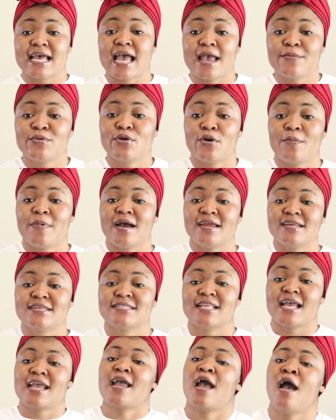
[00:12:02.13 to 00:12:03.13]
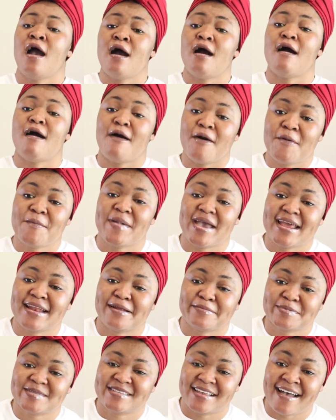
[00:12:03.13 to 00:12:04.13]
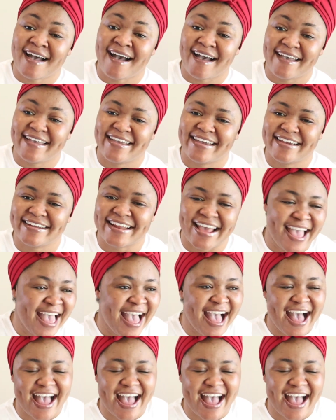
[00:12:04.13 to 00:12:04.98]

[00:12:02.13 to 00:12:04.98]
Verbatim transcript: time your mother is like oh man i'm tired